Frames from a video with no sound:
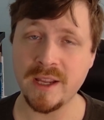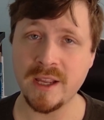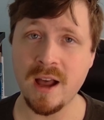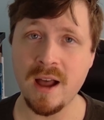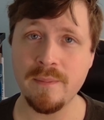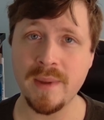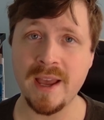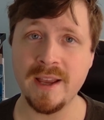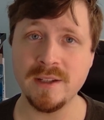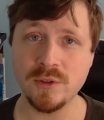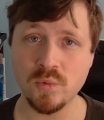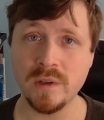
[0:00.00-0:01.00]
combat
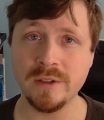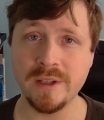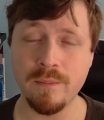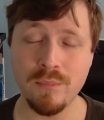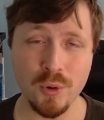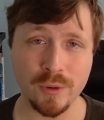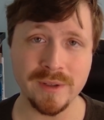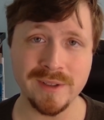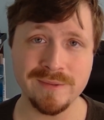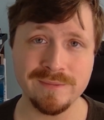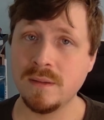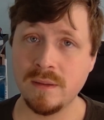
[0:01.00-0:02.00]
is really
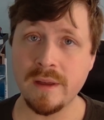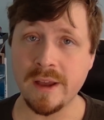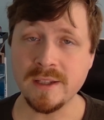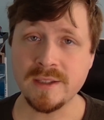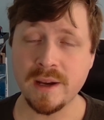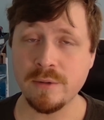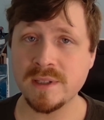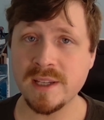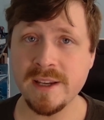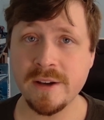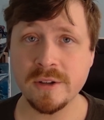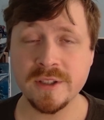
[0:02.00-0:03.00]
important. Thus, I was
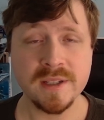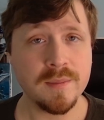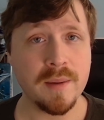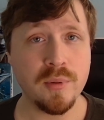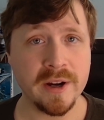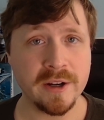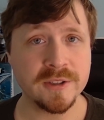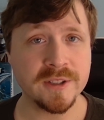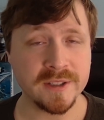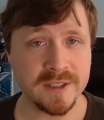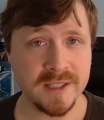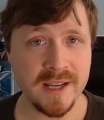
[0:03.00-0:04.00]
eager to see my players
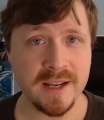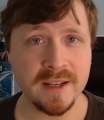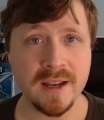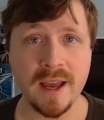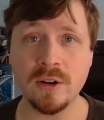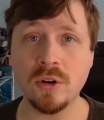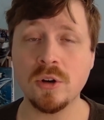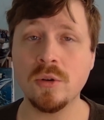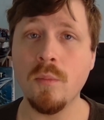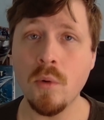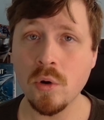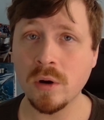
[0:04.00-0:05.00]
succeed and learn
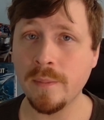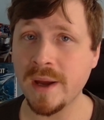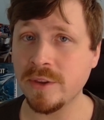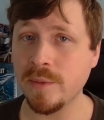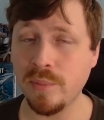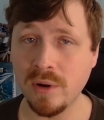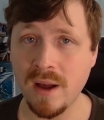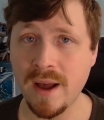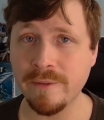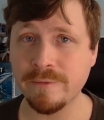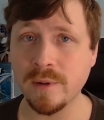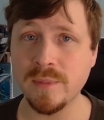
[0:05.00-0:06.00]
more about the
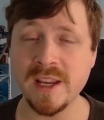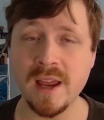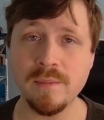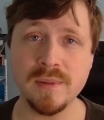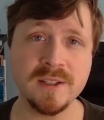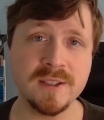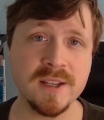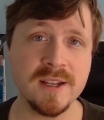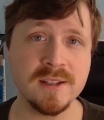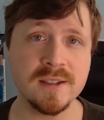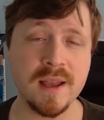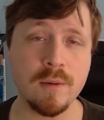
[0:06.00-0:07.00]
plot from the
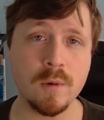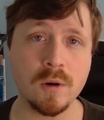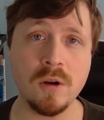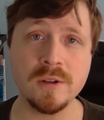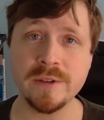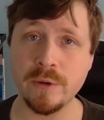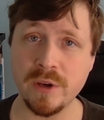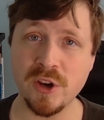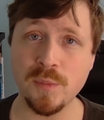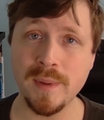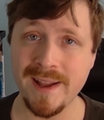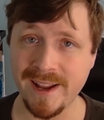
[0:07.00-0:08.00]
NPCs that were also
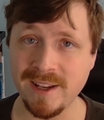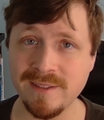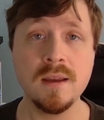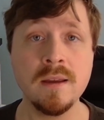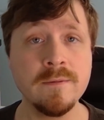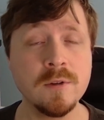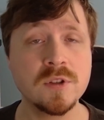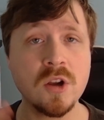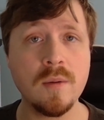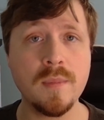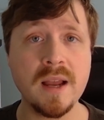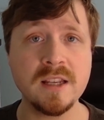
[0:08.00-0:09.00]
nearby. If you
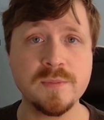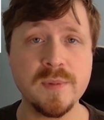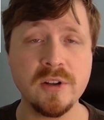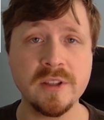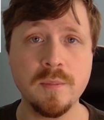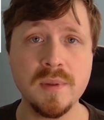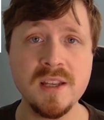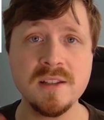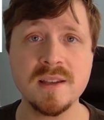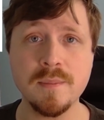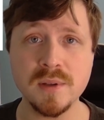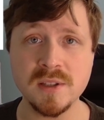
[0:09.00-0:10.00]
saw my Spilling the
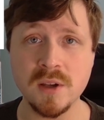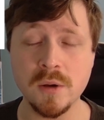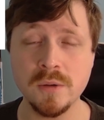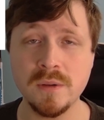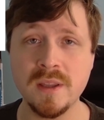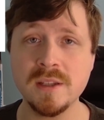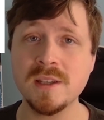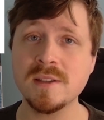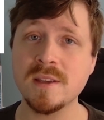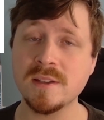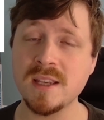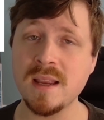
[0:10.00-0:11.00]
Beans episode, this is
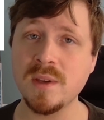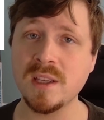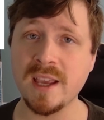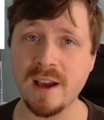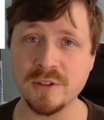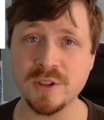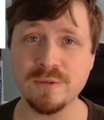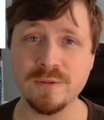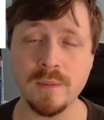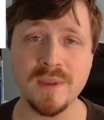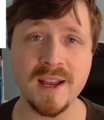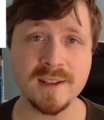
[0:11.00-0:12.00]
the same encounter
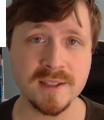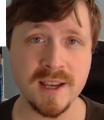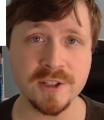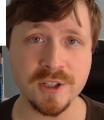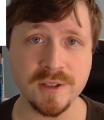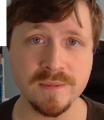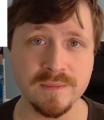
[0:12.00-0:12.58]
from that session.